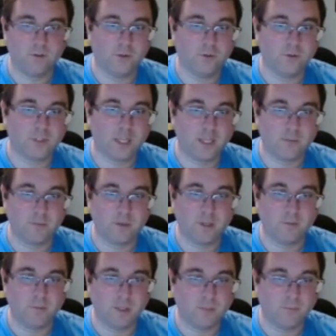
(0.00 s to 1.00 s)
Those came
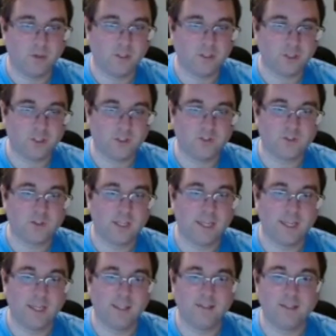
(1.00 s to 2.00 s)
in big bunches,
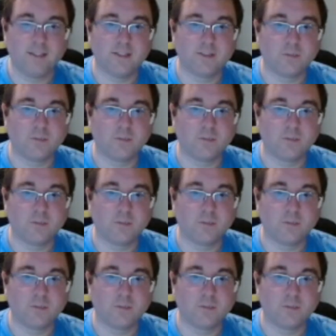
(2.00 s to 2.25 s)
and these